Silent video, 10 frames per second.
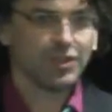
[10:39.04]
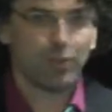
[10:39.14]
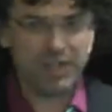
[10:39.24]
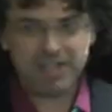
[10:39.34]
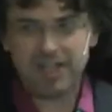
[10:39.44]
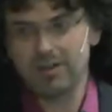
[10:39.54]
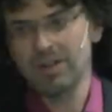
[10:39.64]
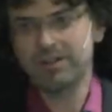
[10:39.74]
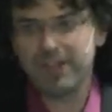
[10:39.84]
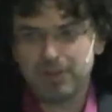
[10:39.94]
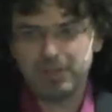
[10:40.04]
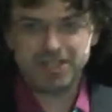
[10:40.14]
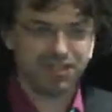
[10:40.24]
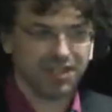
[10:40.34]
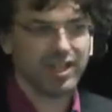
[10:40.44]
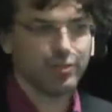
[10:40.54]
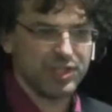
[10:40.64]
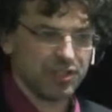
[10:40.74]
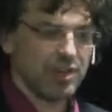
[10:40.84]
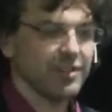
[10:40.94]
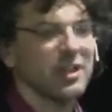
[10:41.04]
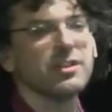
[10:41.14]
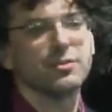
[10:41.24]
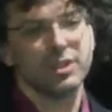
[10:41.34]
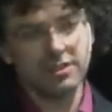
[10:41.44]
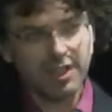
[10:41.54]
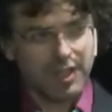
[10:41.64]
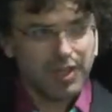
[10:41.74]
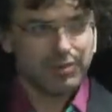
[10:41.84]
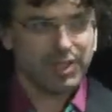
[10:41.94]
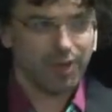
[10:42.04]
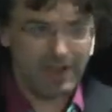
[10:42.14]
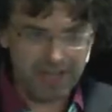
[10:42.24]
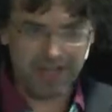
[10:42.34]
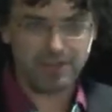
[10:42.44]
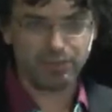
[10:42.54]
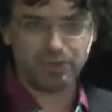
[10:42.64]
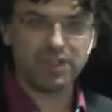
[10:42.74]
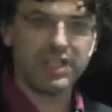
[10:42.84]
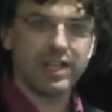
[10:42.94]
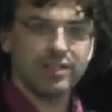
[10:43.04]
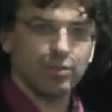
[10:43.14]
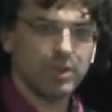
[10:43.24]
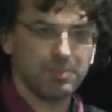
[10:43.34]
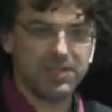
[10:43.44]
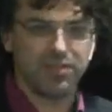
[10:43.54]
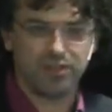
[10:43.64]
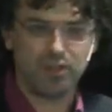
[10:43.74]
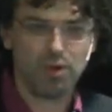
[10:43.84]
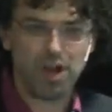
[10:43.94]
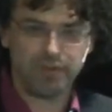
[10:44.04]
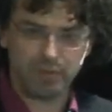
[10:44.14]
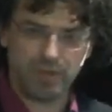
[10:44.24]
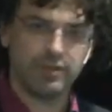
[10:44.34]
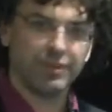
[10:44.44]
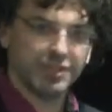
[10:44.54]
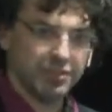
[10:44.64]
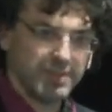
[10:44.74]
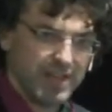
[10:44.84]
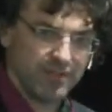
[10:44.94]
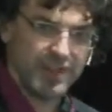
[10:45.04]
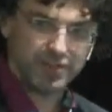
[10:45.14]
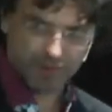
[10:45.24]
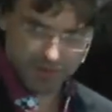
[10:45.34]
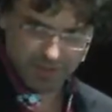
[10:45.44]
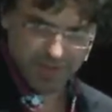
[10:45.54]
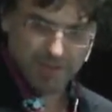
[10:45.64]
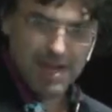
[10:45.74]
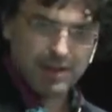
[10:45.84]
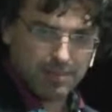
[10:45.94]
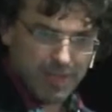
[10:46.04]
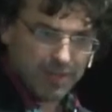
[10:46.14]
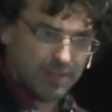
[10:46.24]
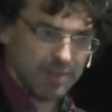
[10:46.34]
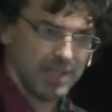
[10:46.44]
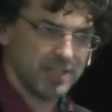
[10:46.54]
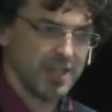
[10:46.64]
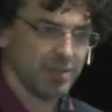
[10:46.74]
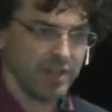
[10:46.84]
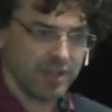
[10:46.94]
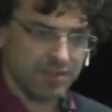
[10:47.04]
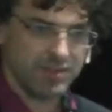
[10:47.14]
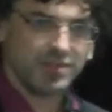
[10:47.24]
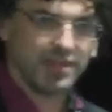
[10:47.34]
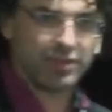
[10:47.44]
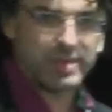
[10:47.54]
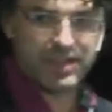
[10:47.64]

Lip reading: So we take your elevator pitch, it's kind of, we start there and then we crank it up. We really get into what pisses you off and we do a manifesto. You can come out on my table there, you'll see several